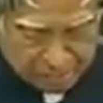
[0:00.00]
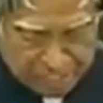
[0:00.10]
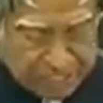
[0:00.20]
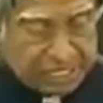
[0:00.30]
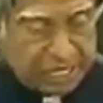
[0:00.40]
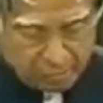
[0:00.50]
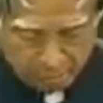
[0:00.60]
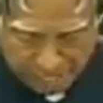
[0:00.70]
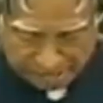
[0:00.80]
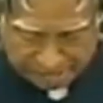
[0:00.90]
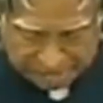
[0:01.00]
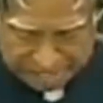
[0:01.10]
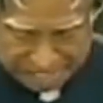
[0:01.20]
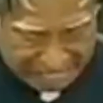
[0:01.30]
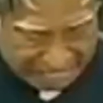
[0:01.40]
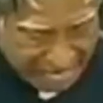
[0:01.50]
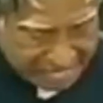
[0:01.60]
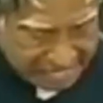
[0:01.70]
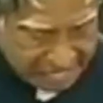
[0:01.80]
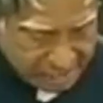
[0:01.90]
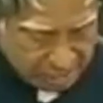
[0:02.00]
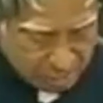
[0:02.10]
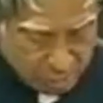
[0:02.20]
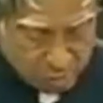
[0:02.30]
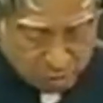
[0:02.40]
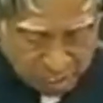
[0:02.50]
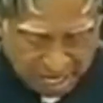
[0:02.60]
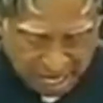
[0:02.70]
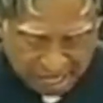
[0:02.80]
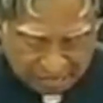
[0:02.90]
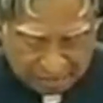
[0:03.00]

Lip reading: of an Indian poet, Kaniyan Pungundranar,